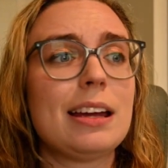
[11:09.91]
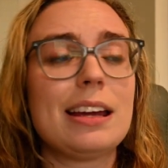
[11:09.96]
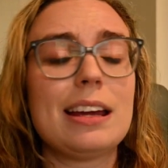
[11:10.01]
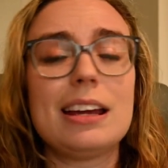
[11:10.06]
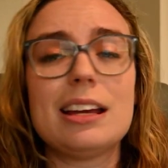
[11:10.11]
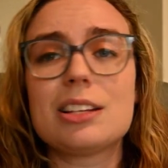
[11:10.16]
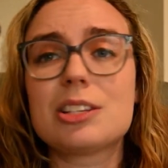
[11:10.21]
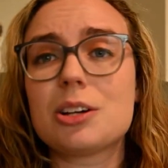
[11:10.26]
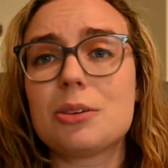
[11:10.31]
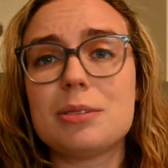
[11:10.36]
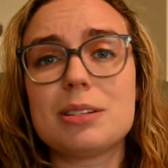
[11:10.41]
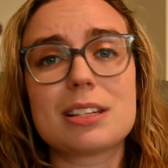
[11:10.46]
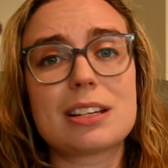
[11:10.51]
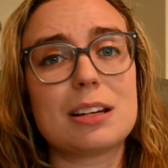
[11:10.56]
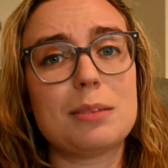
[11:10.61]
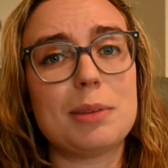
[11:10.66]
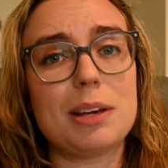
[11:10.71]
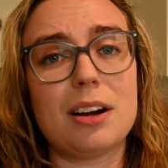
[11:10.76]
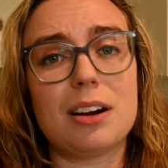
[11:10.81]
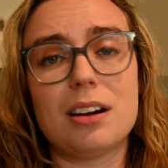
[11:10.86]
It's always gonna
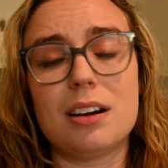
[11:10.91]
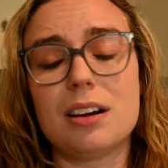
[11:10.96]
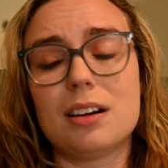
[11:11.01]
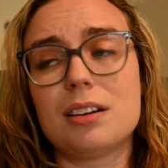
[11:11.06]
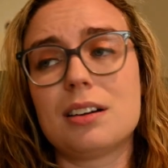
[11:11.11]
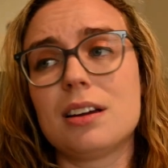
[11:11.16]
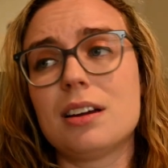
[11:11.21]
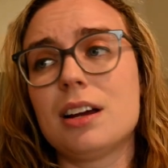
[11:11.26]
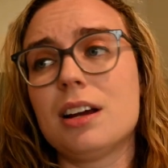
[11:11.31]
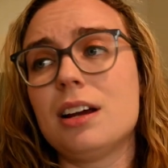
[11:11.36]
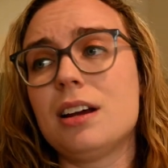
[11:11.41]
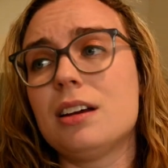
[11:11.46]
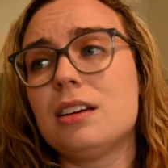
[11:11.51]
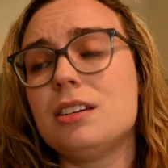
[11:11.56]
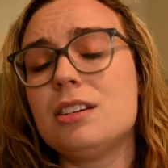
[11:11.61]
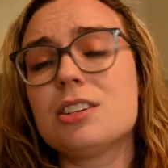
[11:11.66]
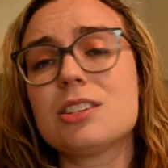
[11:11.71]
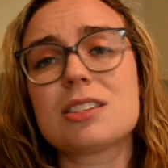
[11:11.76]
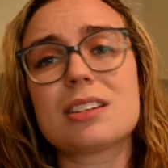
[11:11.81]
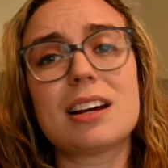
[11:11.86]
be hard.
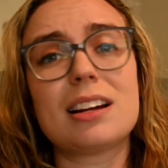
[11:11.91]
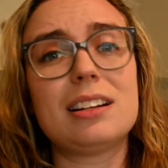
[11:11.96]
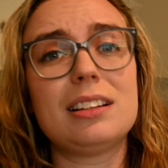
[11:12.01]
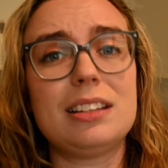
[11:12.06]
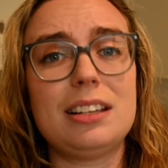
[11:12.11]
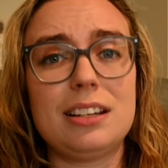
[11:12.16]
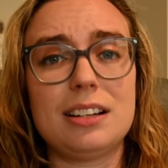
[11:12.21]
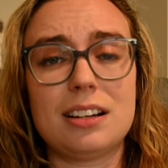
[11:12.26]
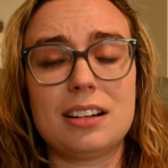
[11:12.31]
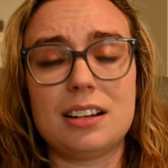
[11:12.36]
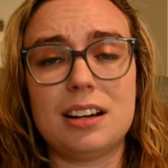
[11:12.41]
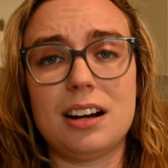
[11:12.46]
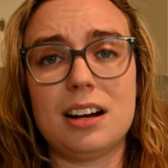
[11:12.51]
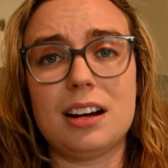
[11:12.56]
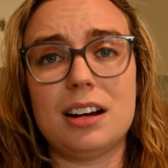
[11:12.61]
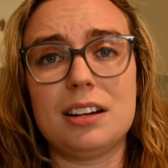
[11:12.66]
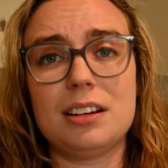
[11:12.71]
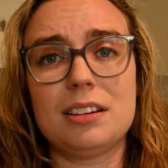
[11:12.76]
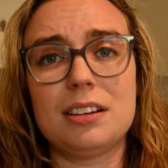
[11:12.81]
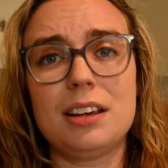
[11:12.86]
You just gotta lean on
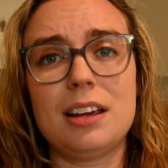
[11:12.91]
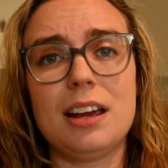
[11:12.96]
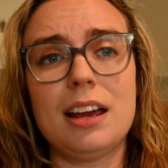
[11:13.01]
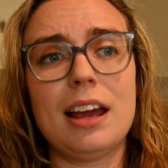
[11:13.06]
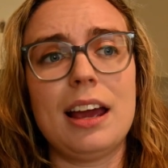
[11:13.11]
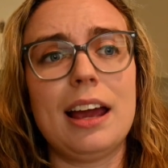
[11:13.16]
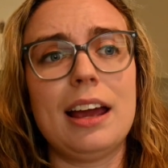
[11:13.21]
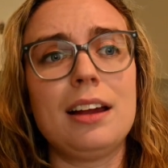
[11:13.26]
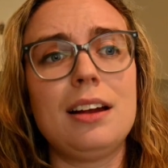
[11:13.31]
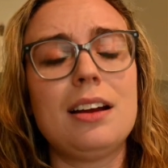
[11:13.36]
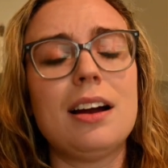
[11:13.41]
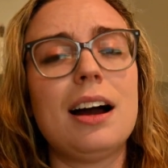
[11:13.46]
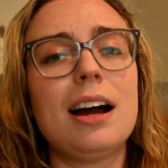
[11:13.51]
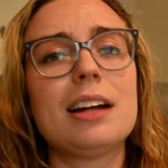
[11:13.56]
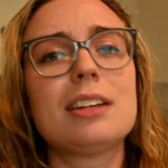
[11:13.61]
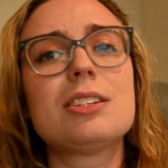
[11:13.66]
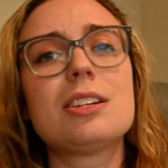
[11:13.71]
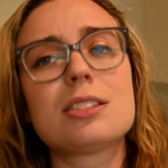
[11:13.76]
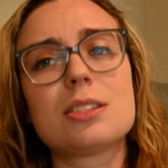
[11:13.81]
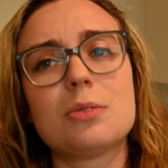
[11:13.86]
God. And
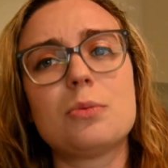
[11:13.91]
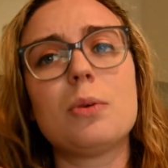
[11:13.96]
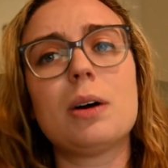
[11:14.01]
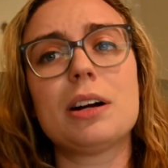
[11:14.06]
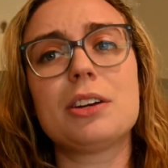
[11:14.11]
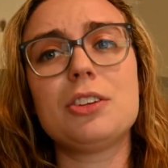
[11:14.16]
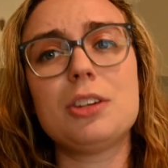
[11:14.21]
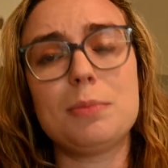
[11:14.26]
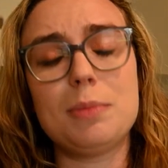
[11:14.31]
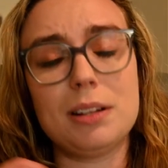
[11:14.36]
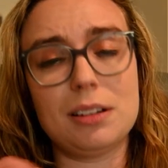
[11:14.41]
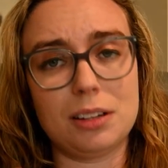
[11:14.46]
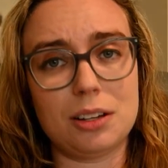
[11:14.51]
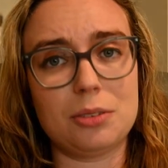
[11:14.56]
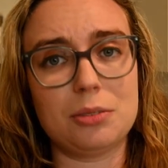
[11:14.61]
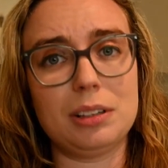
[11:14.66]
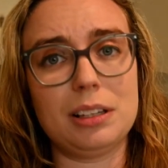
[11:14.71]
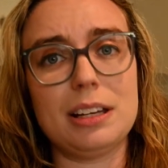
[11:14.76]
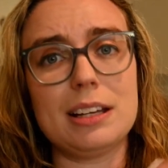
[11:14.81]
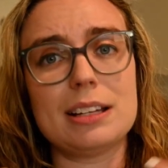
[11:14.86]
God doesn't want you to be
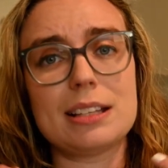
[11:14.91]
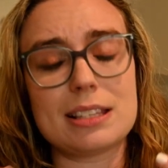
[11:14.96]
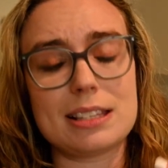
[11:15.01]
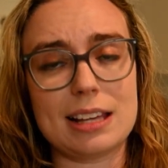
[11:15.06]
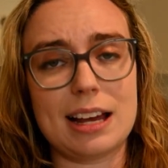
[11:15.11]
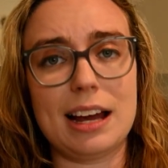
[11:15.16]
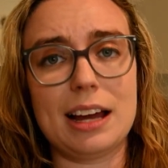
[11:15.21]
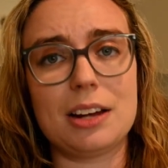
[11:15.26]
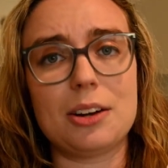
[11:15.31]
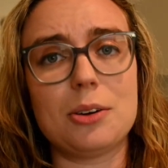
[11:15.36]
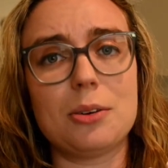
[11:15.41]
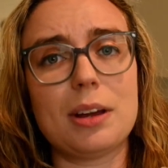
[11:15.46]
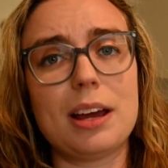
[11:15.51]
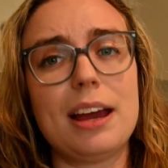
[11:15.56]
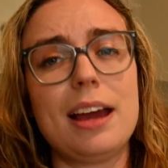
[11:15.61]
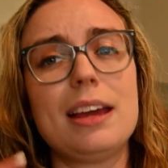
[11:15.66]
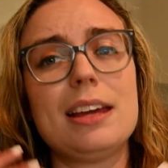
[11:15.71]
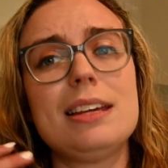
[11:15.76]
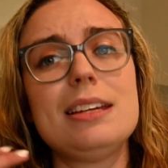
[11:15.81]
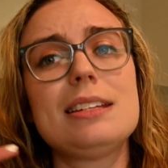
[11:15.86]
lonely and sad,
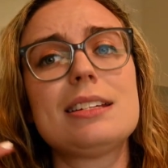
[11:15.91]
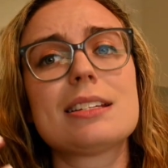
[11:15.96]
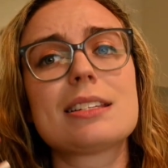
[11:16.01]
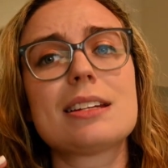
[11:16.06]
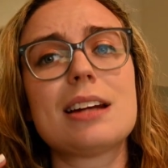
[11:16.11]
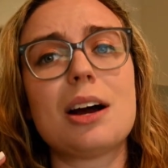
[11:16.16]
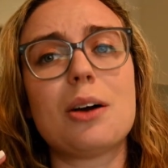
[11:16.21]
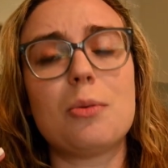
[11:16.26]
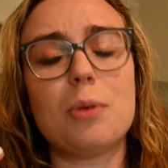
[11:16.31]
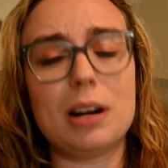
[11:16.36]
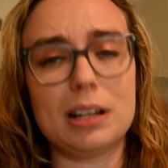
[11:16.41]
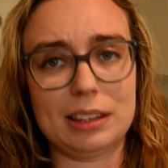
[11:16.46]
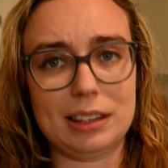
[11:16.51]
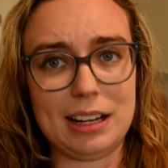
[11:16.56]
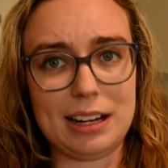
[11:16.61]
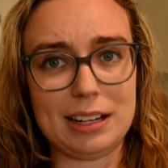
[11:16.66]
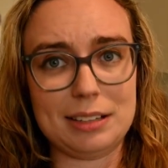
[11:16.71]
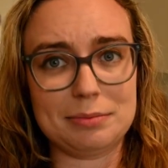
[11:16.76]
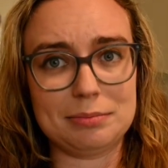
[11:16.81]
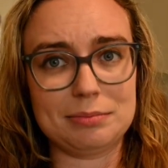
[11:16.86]
okay? He does not want
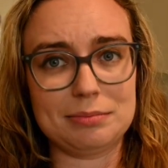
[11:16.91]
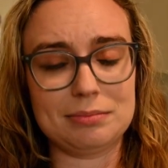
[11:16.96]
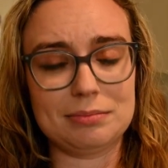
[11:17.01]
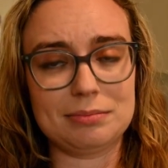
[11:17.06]
that.